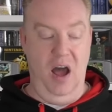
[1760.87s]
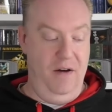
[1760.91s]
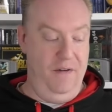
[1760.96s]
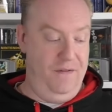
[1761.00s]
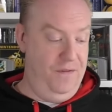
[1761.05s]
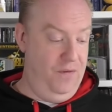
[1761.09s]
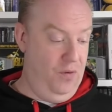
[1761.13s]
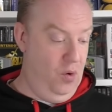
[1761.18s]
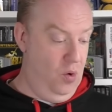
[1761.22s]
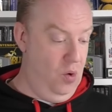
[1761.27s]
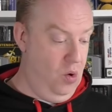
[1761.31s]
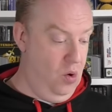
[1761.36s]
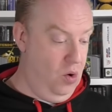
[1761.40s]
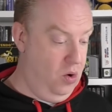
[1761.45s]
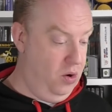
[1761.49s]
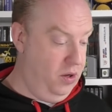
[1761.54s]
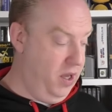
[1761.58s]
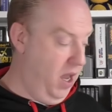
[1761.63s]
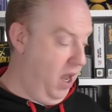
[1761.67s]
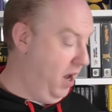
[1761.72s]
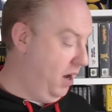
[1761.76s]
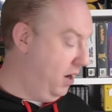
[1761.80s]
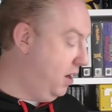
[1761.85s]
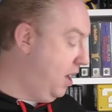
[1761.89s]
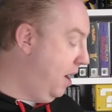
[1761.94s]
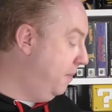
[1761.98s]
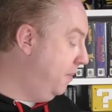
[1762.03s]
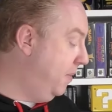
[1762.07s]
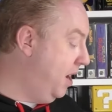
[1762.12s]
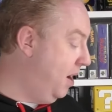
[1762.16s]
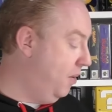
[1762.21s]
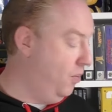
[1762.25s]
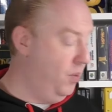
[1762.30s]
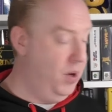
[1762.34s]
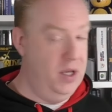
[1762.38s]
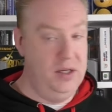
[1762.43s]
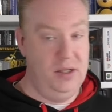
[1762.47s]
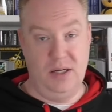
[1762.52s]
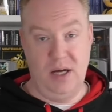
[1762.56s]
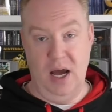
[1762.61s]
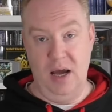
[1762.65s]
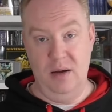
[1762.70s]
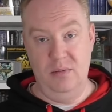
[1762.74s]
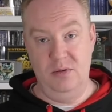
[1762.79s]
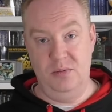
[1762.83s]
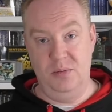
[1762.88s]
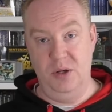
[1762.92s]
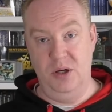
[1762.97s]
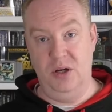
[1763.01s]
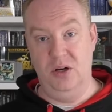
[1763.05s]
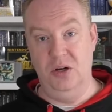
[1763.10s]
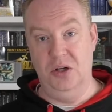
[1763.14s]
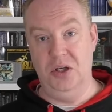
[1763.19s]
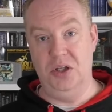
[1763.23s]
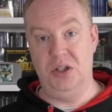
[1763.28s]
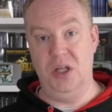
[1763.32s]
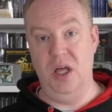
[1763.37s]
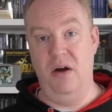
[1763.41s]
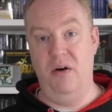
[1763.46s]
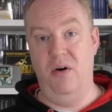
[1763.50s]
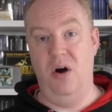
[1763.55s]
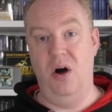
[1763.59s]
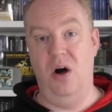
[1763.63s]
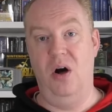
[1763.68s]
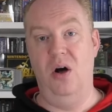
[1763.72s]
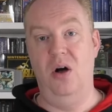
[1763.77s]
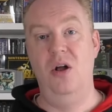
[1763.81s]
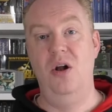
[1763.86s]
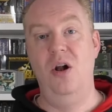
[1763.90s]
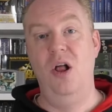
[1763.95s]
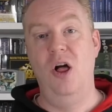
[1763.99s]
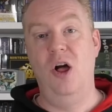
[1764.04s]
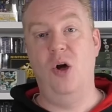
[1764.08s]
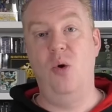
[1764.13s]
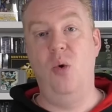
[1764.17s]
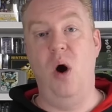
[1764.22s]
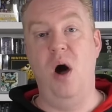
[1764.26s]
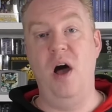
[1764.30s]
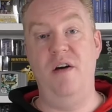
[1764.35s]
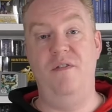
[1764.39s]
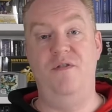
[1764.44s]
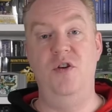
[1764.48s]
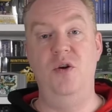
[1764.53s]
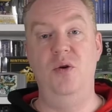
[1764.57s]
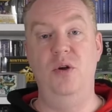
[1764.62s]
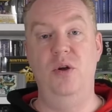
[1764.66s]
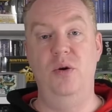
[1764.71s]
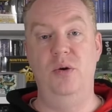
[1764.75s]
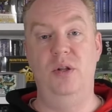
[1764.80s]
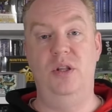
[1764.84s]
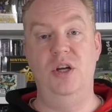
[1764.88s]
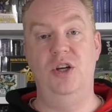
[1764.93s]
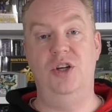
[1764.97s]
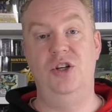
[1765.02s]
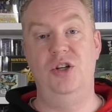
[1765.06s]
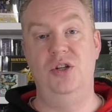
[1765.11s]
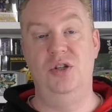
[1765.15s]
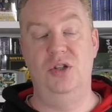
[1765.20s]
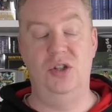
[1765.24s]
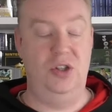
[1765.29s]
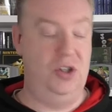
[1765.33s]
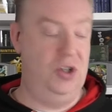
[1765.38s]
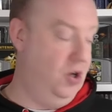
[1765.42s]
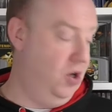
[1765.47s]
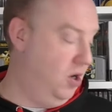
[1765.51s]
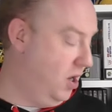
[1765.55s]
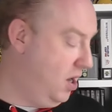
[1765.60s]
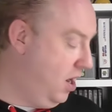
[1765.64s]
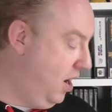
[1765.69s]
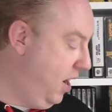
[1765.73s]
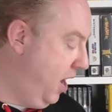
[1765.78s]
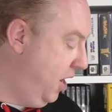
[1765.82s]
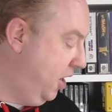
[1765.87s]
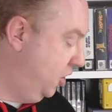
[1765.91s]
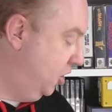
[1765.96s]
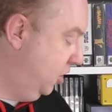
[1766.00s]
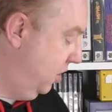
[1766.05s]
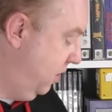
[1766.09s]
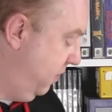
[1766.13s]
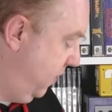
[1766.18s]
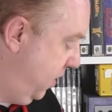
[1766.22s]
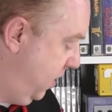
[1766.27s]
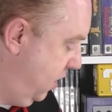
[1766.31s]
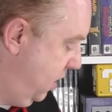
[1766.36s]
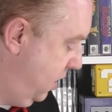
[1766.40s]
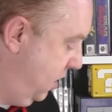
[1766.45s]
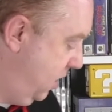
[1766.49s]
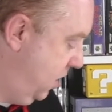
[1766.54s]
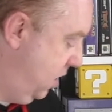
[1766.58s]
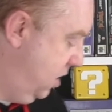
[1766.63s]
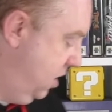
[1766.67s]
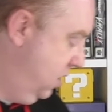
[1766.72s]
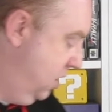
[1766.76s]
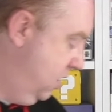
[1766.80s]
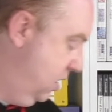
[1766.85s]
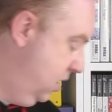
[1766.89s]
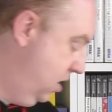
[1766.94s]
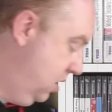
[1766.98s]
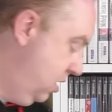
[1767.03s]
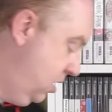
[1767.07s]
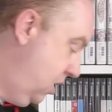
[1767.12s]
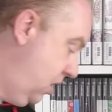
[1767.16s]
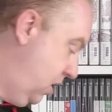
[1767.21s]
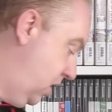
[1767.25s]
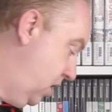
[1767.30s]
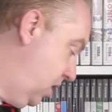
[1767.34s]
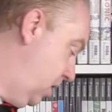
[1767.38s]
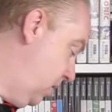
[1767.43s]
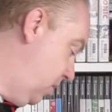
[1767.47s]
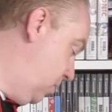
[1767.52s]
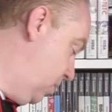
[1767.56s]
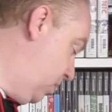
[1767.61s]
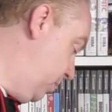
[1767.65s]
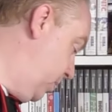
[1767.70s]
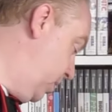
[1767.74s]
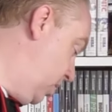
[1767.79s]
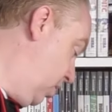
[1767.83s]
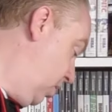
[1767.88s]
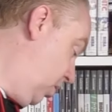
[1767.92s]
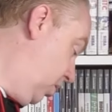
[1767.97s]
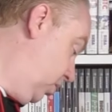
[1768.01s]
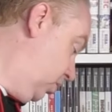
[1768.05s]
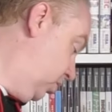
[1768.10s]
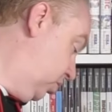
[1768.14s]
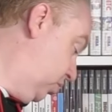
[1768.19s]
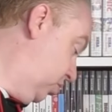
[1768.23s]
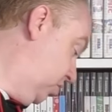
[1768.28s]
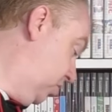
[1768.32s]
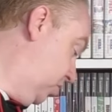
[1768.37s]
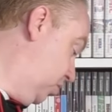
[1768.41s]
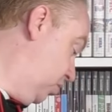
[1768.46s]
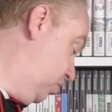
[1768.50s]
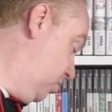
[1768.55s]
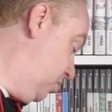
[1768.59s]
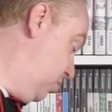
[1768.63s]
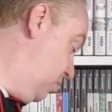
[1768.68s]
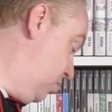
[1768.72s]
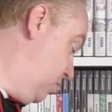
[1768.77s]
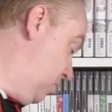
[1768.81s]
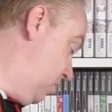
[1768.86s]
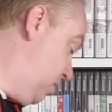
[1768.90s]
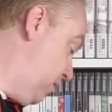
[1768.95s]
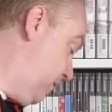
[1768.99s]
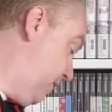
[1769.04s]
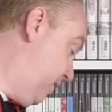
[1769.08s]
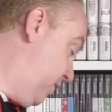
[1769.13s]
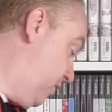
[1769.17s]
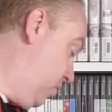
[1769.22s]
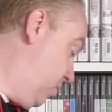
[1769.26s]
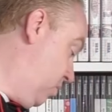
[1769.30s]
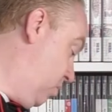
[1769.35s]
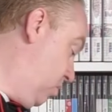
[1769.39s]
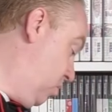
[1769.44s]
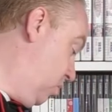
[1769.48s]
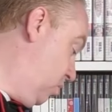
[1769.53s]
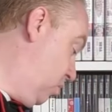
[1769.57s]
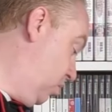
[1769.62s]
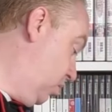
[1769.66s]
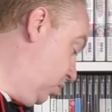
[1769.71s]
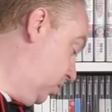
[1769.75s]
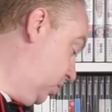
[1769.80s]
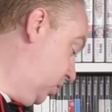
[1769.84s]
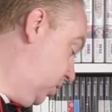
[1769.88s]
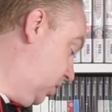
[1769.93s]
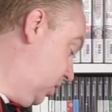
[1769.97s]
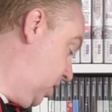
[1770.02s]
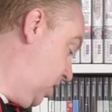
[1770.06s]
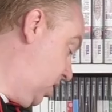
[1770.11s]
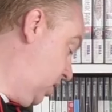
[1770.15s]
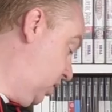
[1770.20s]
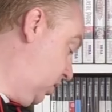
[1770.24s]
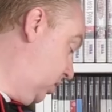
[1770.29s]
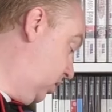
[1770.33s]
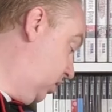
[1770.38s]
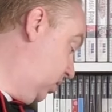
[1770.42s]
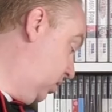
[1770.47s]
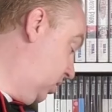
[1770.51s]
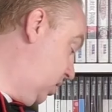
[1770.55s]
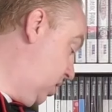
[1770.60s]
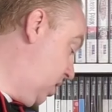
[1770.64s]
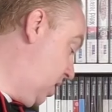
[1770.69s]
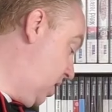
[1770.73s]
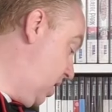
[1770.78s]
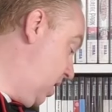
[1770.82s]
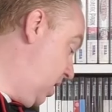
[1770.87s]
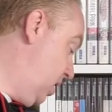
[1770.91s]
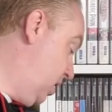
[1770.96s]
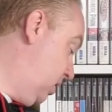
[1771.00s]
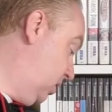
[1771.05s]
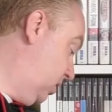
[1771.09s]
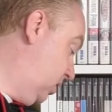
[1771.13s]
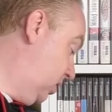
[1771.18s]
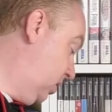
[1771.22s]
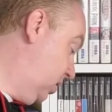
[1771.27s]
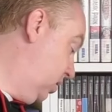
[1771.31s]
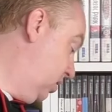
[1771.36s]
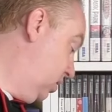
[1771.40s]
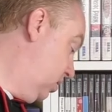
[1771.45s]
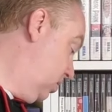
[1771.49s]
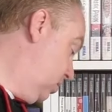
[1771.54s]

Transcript: for coming up with these games, because there are quite a few new additions to the collection. I think what we got 2, 4, 6, 8,